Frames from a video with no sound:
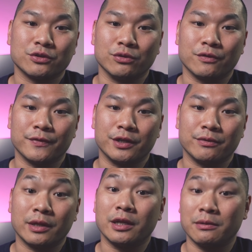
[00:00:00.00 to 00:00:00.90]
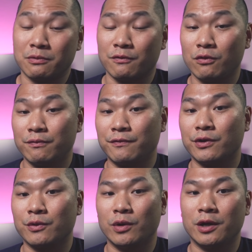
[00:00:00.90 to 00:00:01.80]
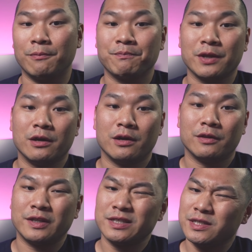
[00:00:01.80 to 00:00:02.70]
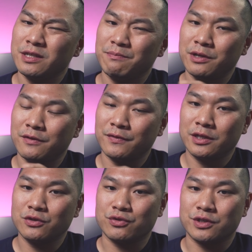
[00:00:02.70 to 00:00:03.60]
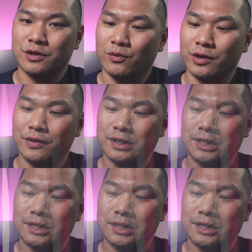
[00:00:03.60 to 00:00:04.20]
cooler video, and it performed very well. This is a bit of an interesting one. This